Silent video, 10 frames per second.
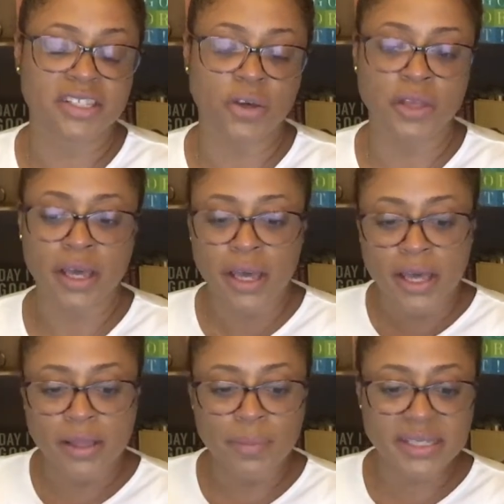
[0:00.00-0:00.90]
So
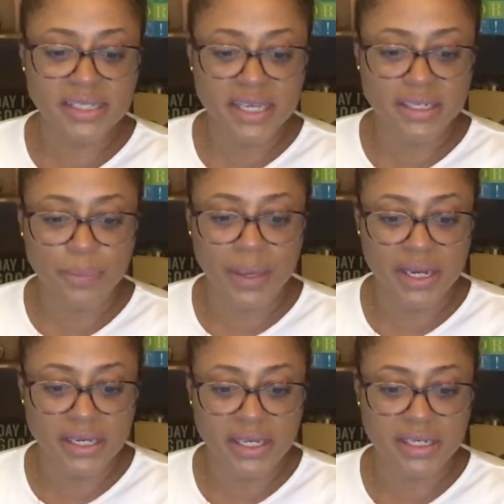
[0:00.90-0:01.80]
the Miss
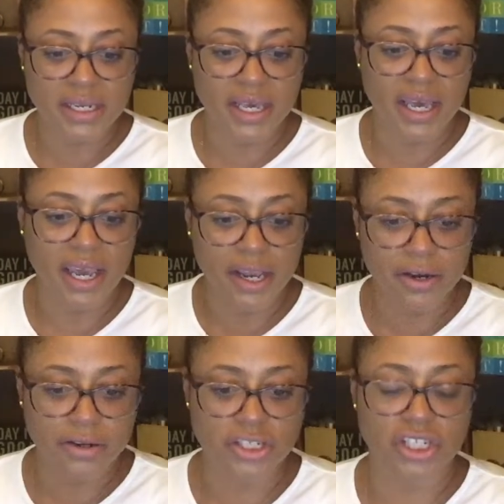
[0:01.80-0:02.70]
Independent
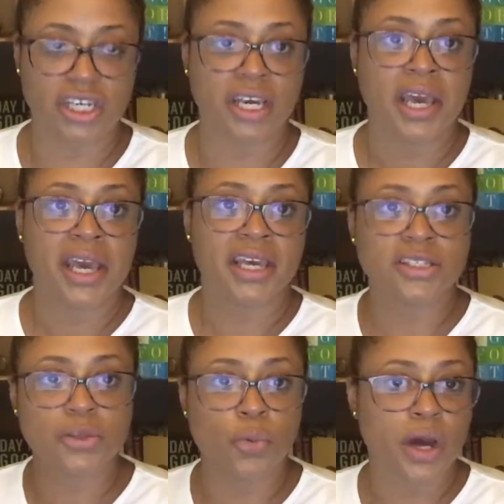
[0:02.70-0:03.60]
energy
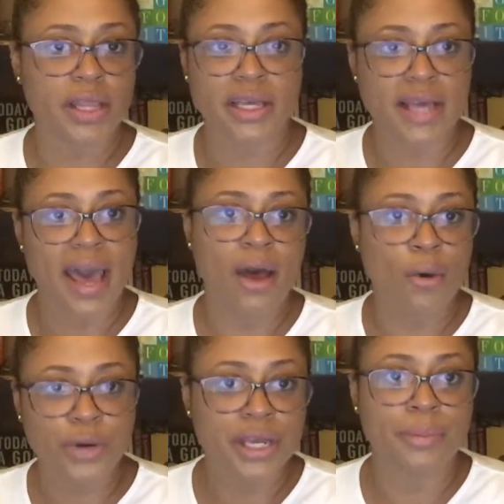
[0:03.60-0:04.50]
is the one that
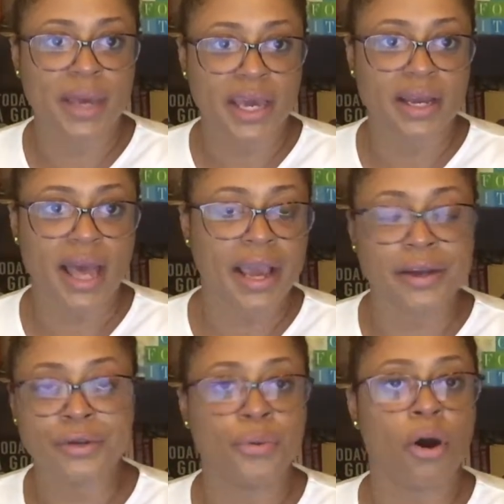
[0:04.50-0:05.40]
I don't need a man. I
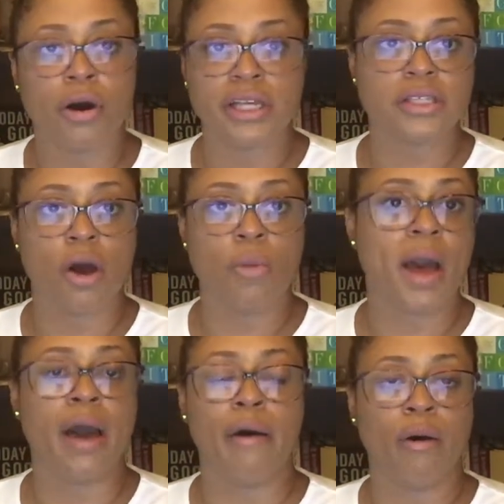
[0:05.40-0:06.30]
can do all this on
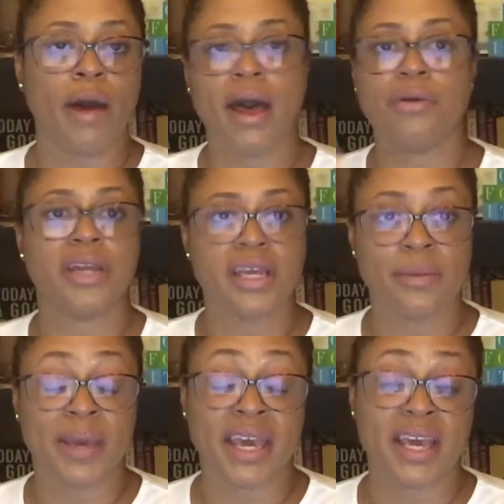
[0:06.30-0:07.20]
my own. I don't
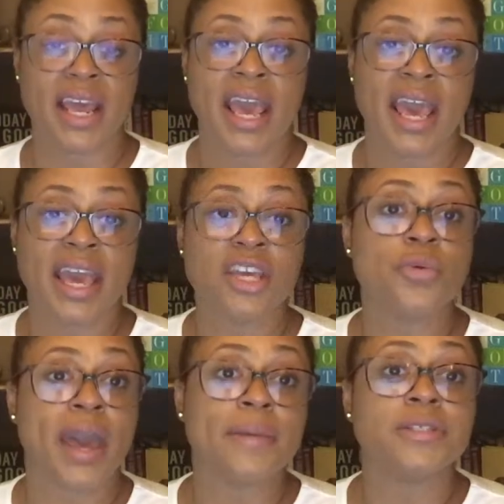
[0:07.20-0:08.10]
need a man. And
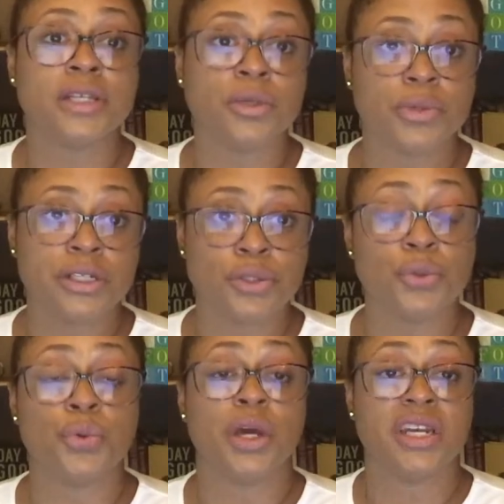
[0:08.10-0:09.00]
you absolutely
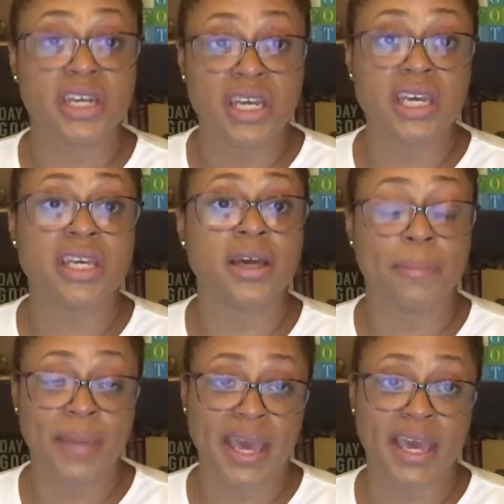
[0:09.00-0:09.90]
do need
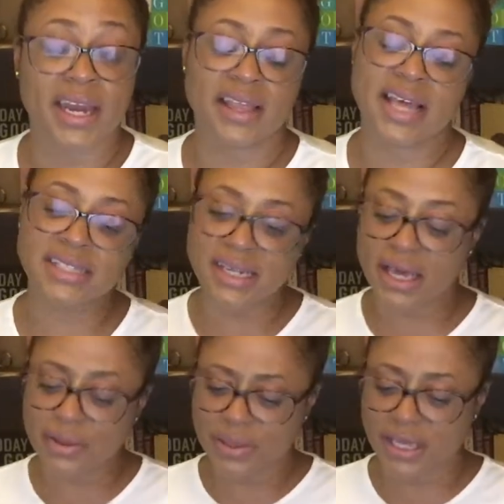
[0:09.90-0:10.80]
a man. And that's
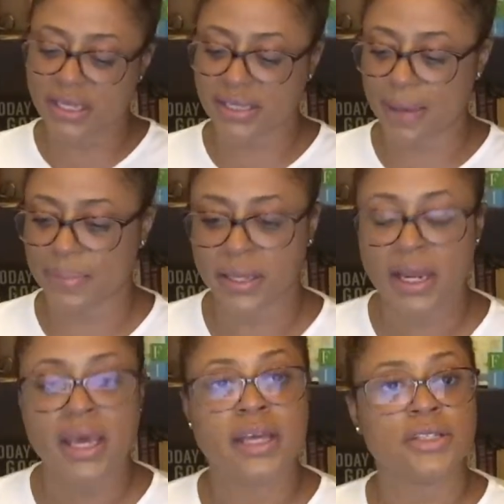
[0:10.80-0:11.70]
another thing that's happened
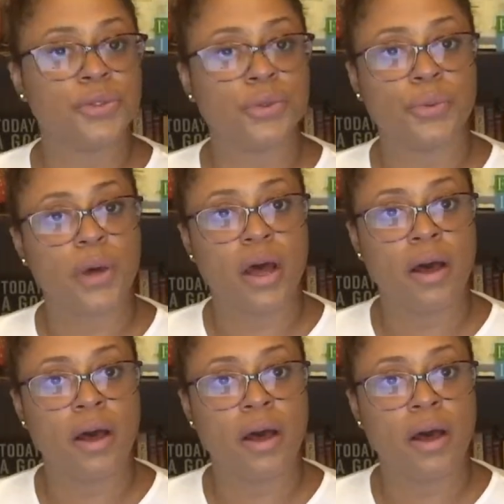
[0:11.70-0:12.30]
too.